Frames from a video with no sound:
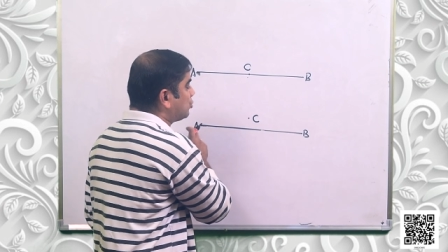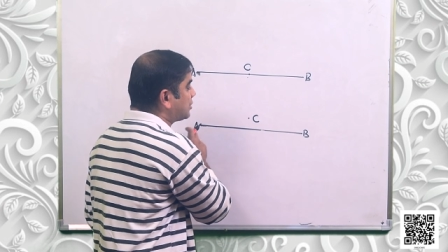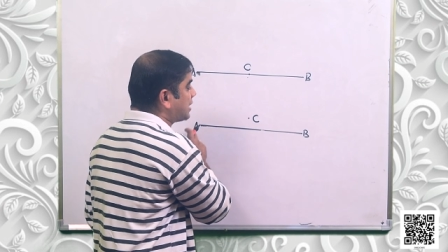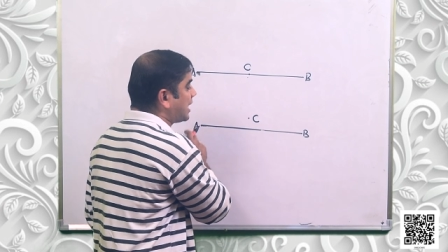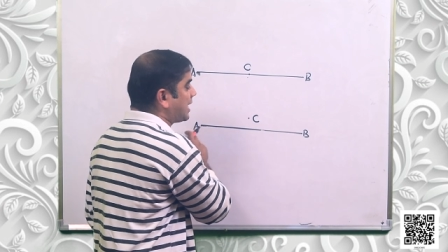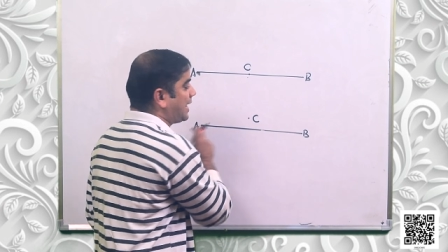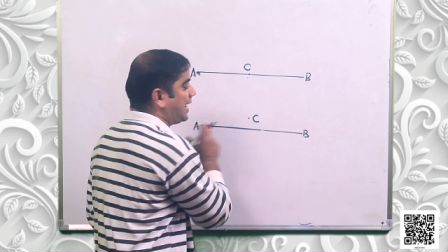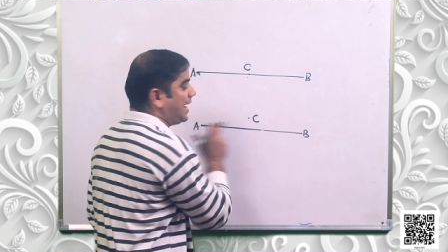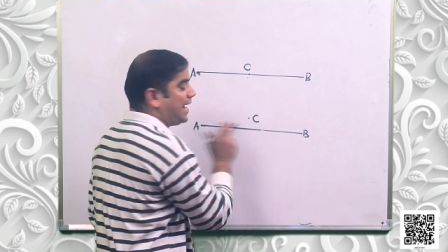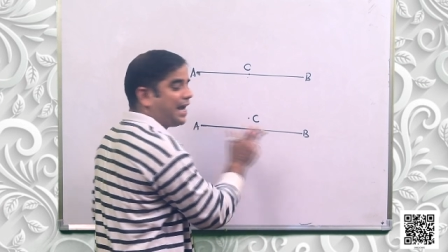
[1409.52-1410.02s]
those
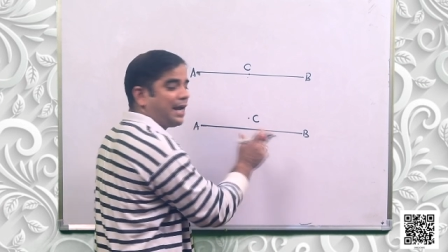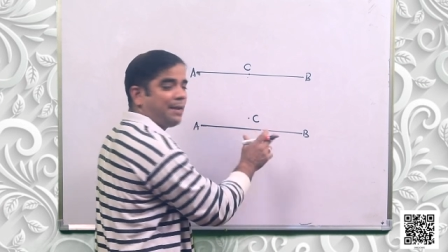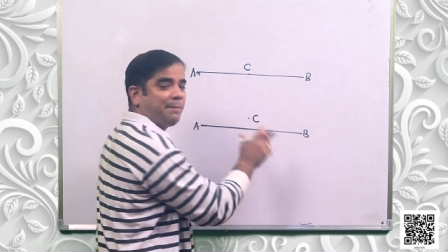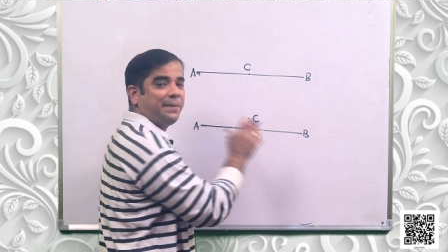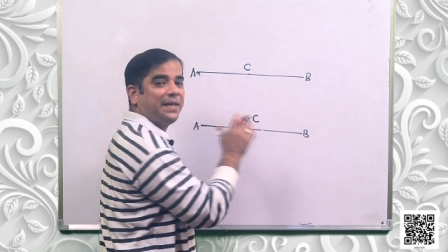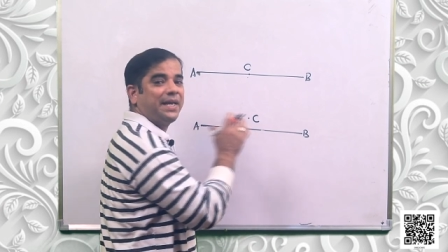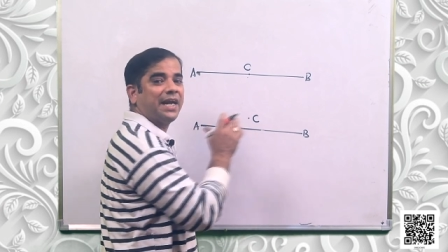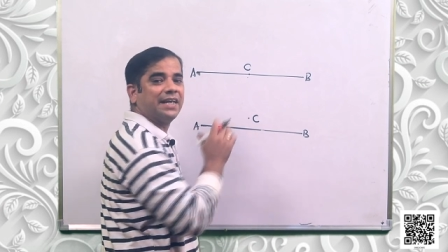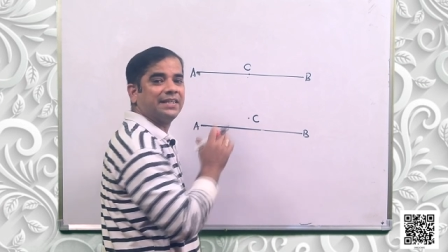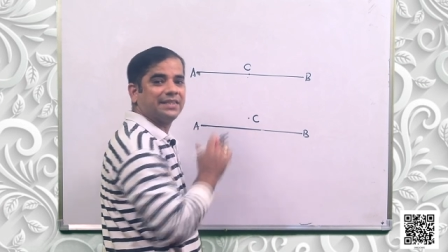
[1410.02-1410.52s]
are A,
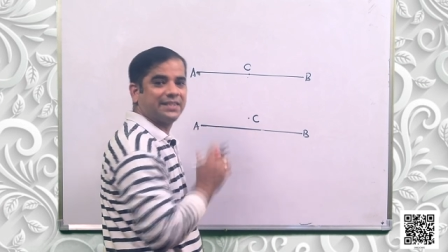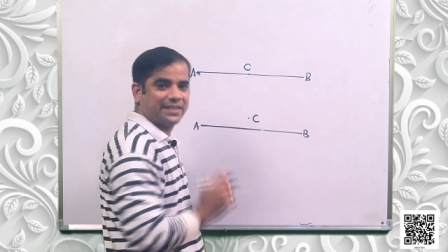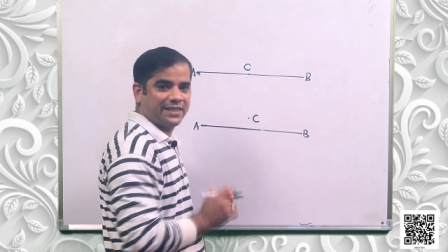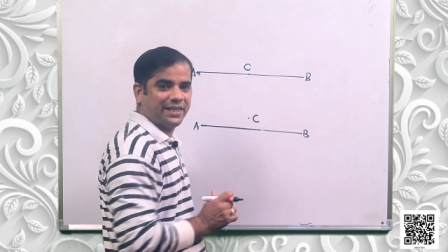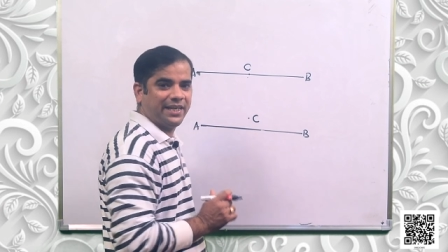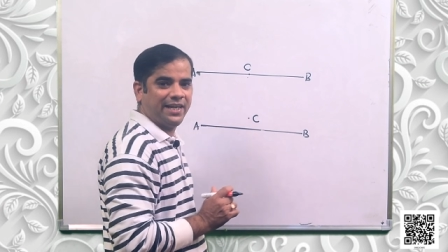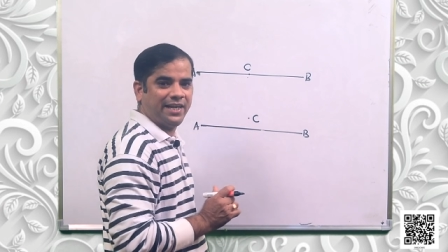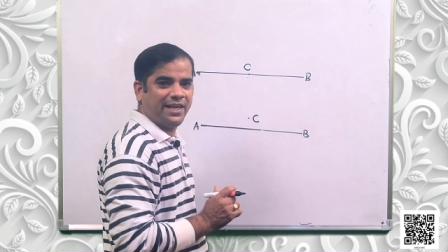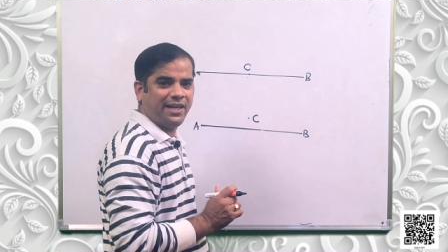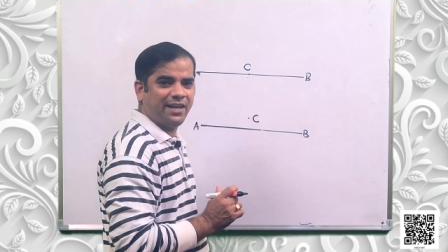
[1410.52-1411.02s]
B and
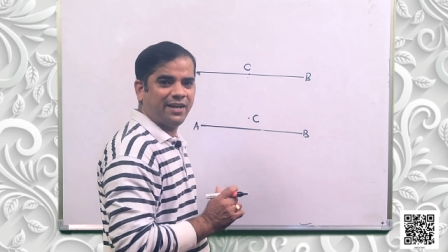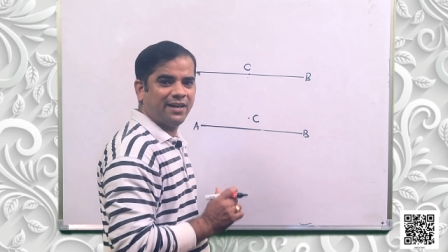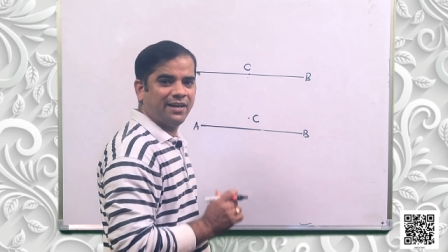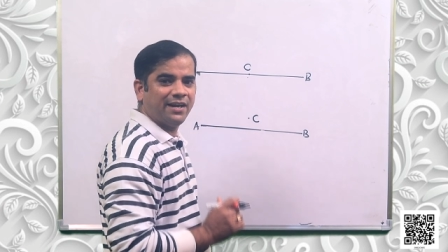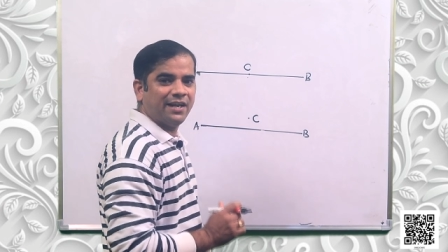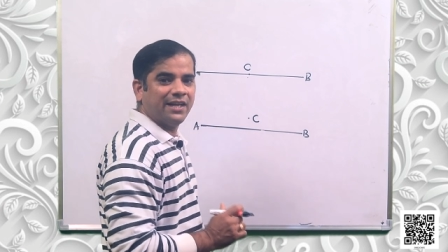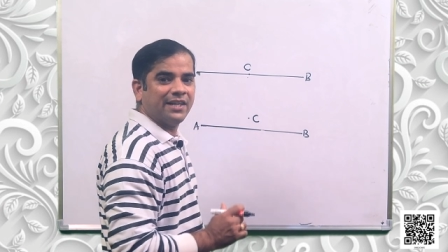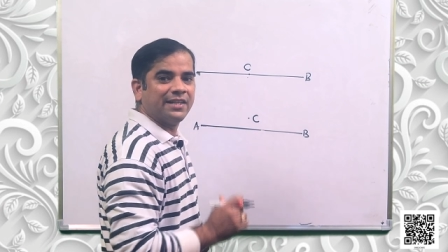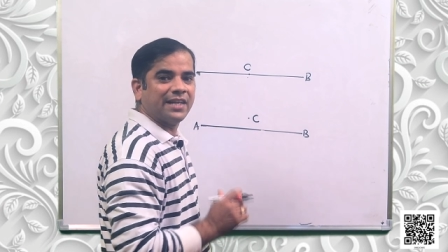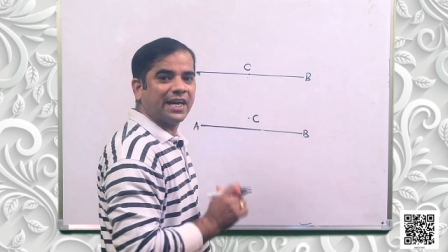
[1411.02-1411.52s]
C
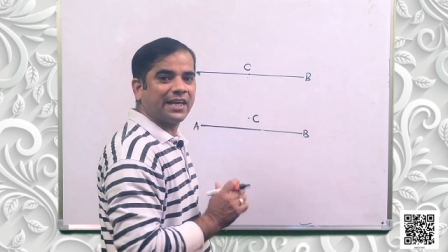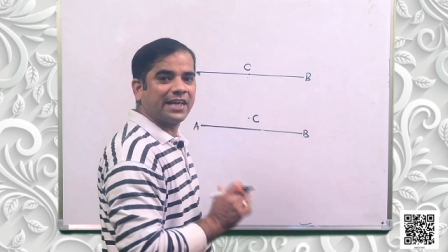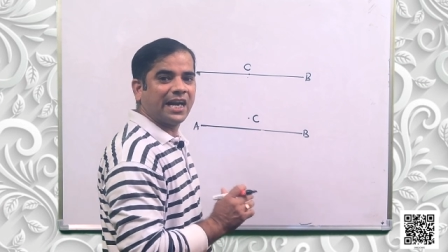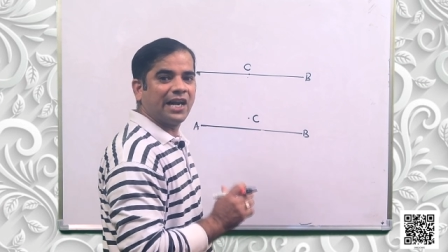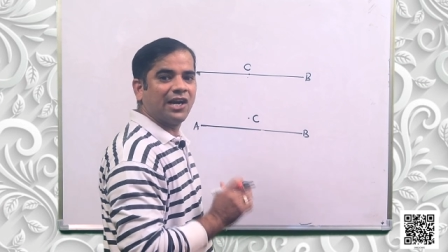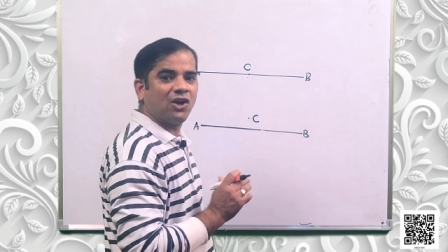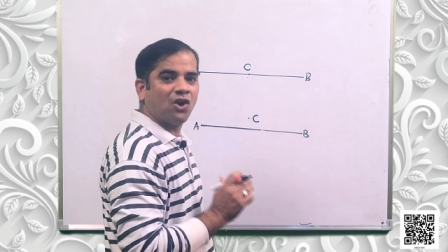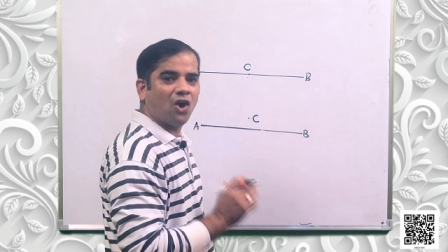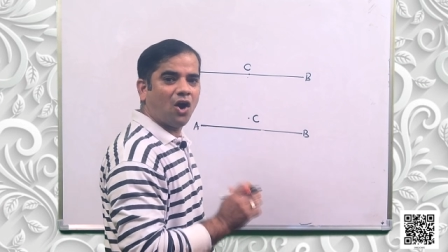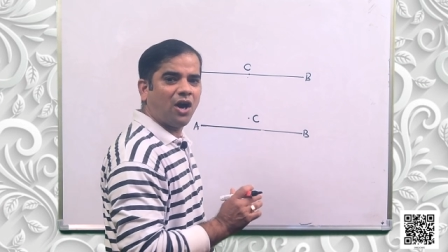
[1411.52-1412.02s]
that
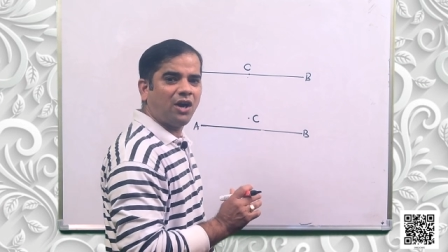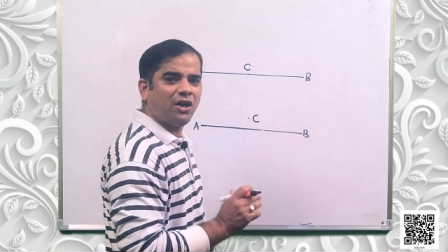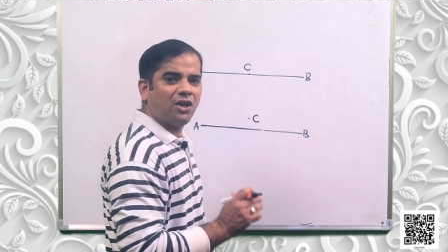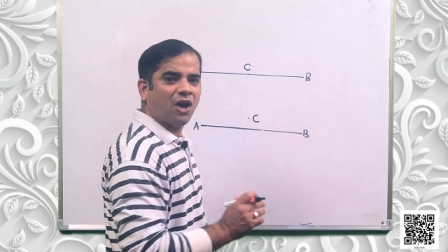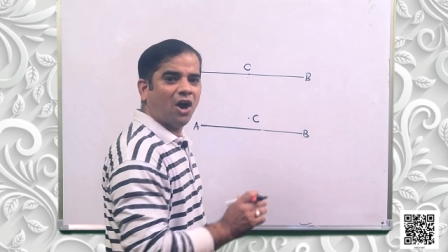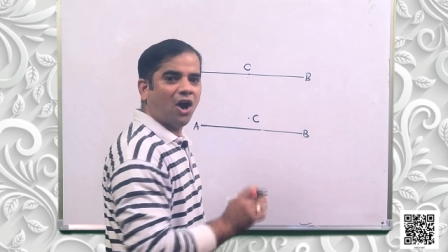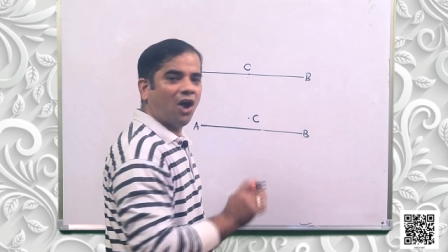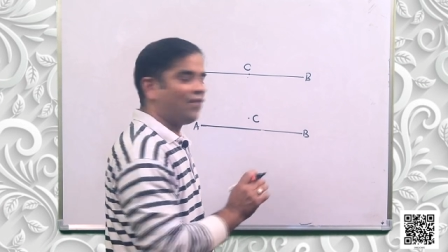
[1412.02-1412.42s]
are not